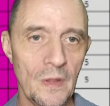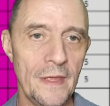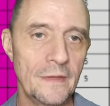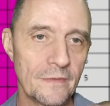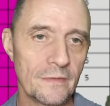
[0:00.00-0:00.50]

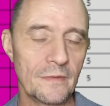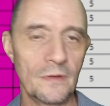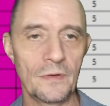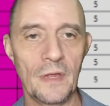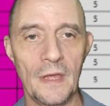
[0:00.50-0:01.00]
late,
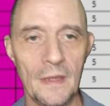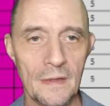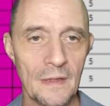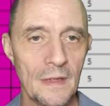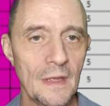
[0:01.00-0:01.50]
okay?
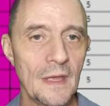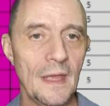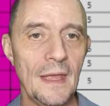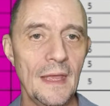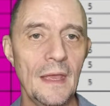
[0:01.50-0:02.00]

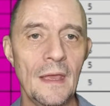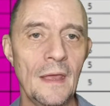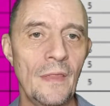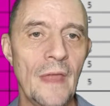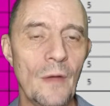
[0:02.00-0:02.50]

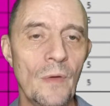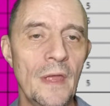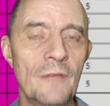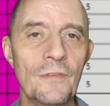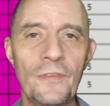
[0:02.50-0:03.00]
And that
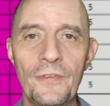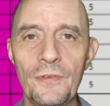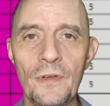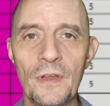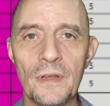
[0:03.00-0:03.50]
way if a
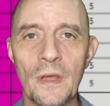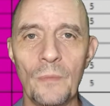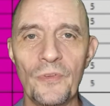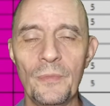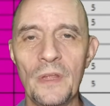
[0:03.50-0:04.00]
student
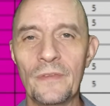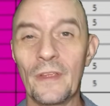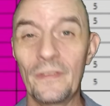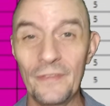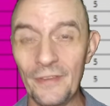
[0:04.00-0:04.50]
comes to me and
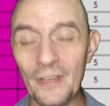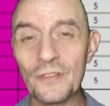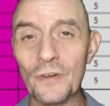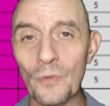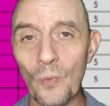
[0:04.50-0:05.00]
says,
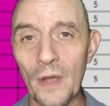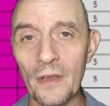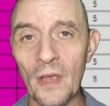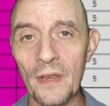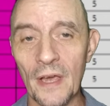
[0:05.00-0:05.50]
teacher, why
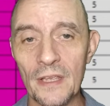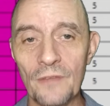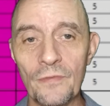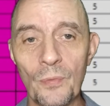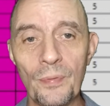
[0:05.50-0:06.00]
did I not
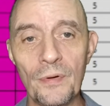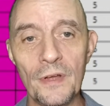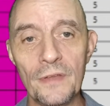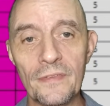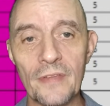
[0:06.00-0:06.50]
get full
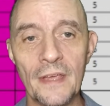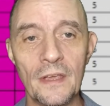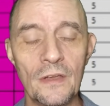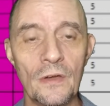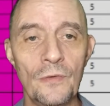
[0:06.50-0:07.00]
points? I
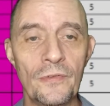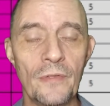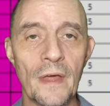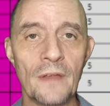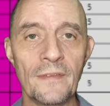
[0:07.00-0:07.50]
could go to
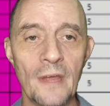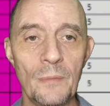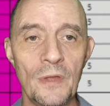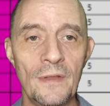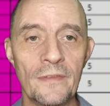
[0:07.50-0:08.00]
that
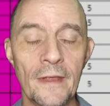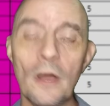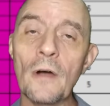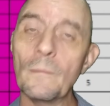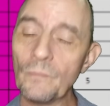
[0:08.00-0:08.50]
assignment and say,
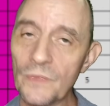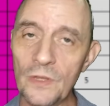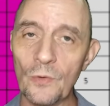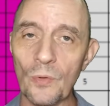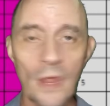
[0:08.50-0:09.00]
oh,
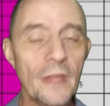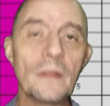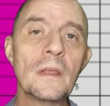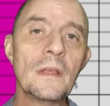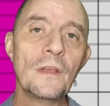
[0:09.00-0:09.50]
you were
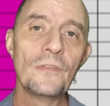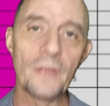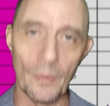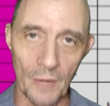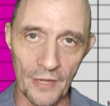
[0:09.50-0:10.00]
late, so you
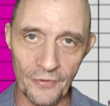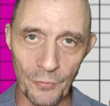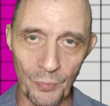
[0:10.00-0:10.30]
got -2